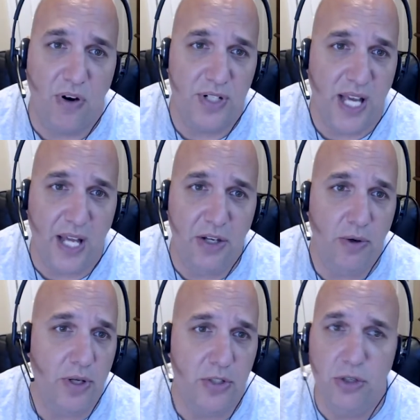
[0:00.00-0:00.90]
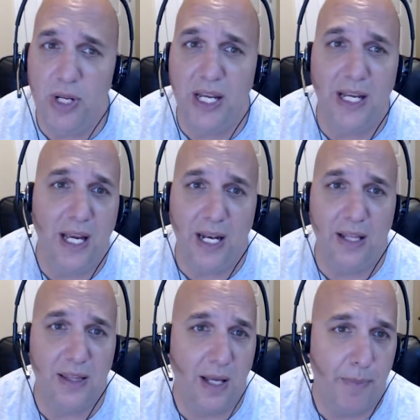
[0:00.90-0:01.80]
far as head units, you didn't get
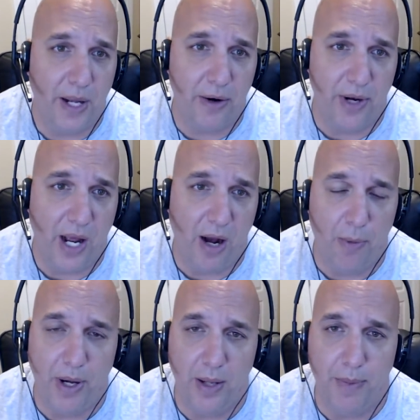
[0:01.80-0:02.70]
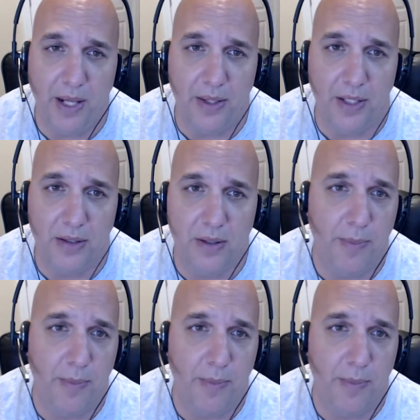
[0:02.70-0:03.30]
anything better than an Alpine back then.